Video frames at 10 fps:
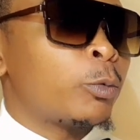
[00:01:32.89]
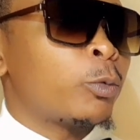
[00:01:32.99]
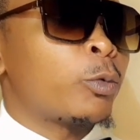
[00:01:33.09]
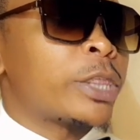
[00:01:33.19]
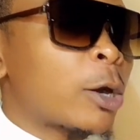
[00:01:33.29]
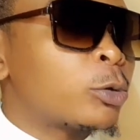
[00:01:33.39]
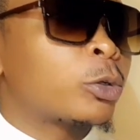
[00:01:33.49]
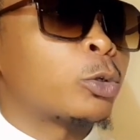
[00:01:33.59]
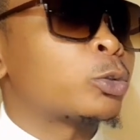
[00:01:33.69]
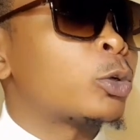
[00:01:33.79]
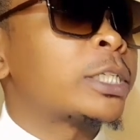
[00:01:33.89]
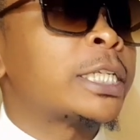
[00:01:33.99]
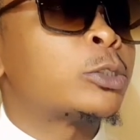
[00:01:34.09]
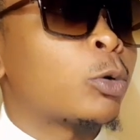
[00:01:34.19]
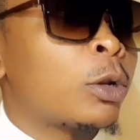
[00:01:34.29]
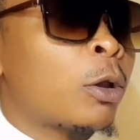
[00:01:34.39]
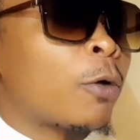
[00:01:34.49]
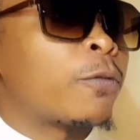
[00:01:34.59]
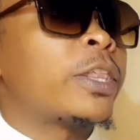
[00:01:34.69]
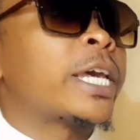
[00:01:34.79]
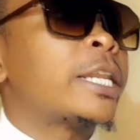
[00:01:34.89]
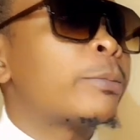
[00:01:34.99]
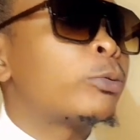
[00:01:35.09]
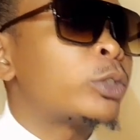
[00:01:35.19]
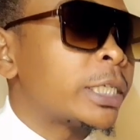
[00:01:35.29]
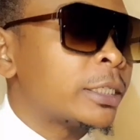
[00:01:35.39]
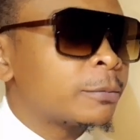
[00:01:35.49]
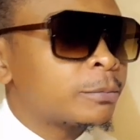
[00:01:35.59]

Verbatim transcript: without consultation of their deputy,